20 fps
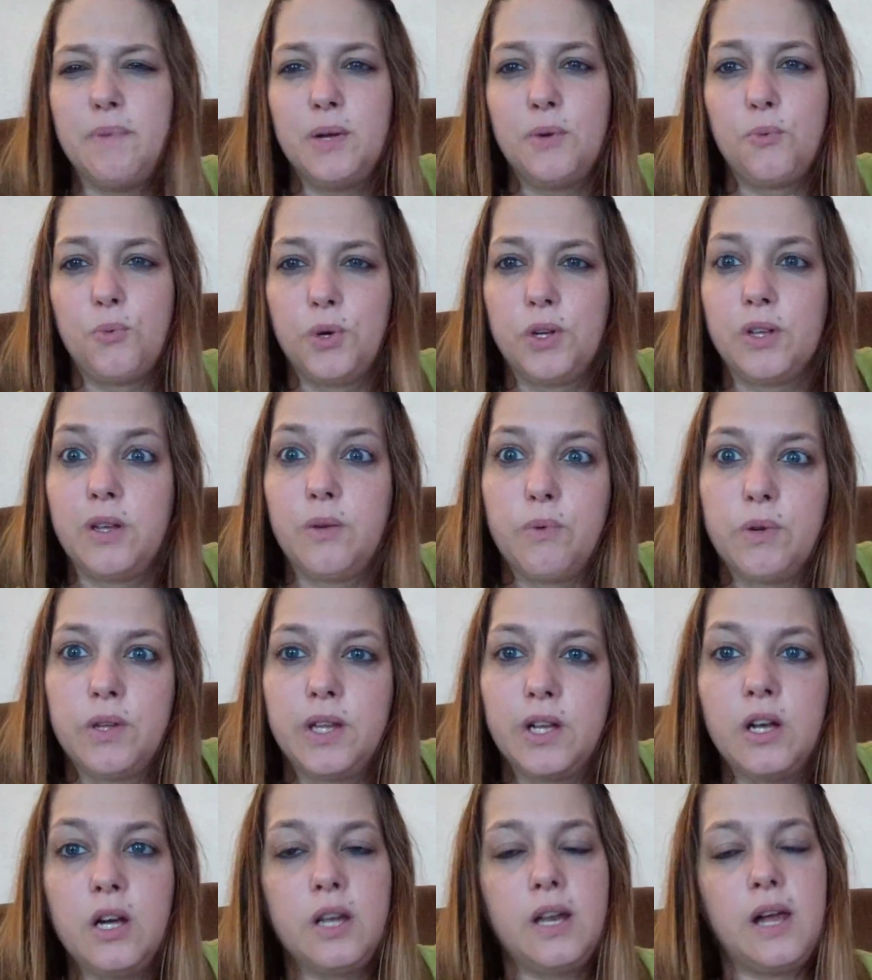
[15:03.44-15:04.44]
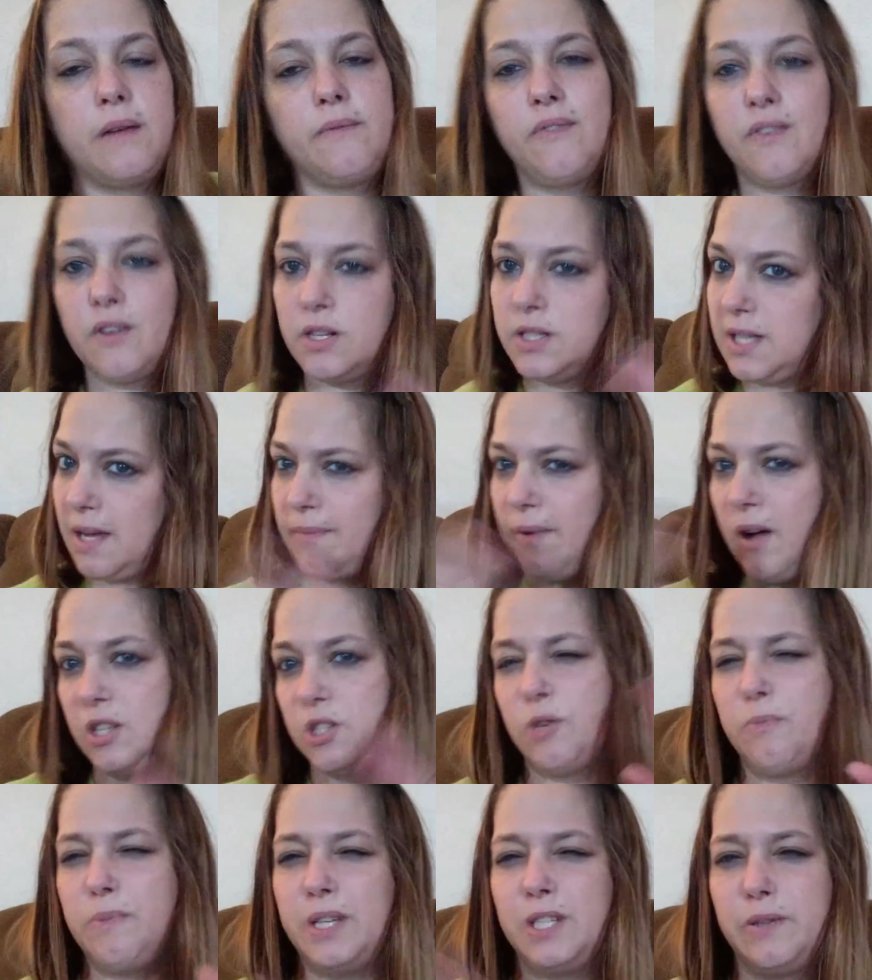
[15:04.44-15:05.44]
been really, really good. Because I've
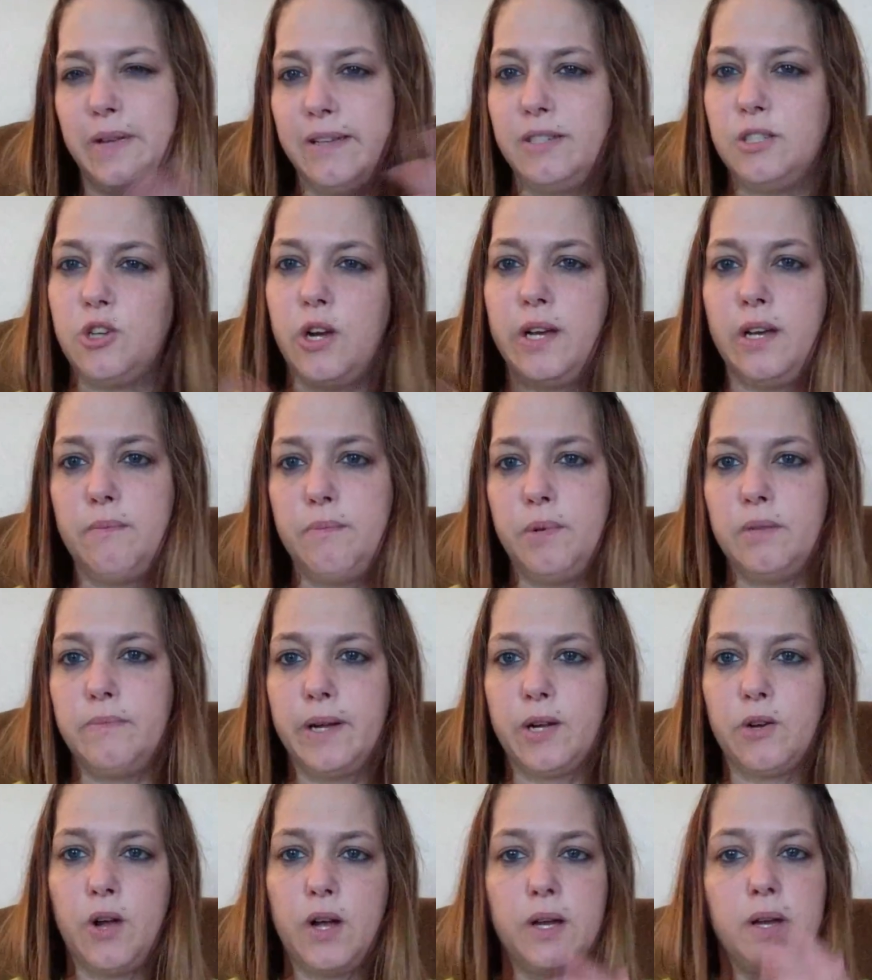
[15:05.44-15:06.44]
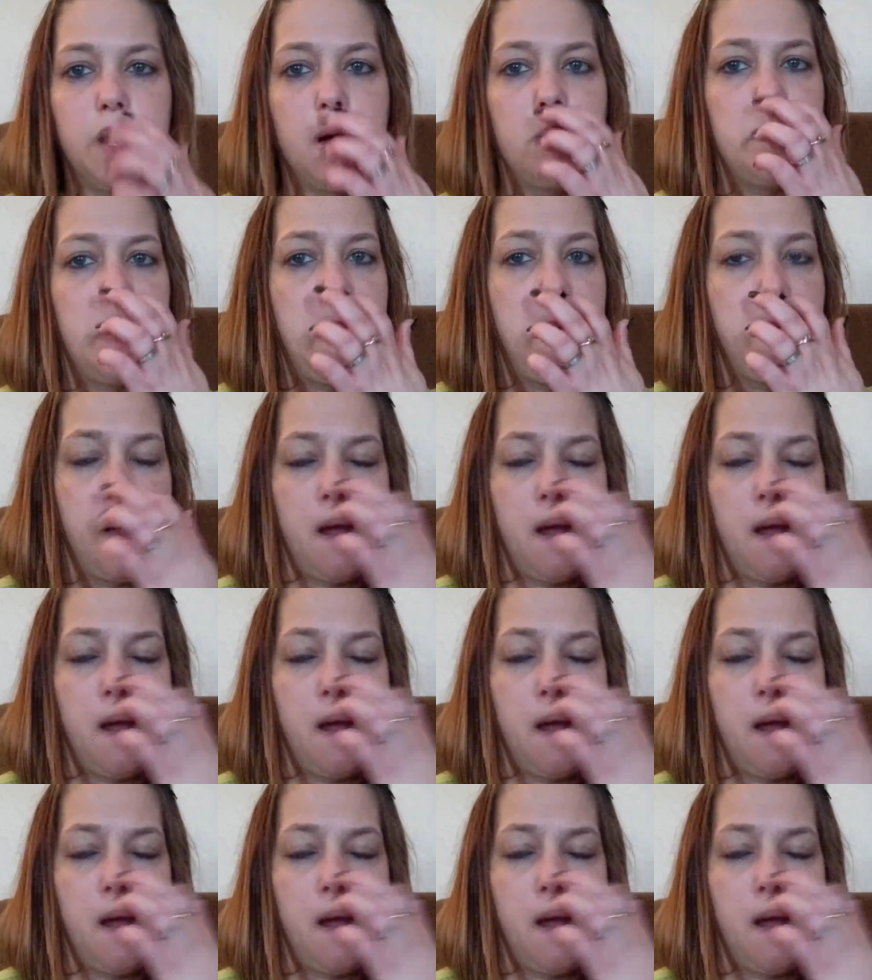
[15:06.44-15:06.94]
also been then trying to build my credit up.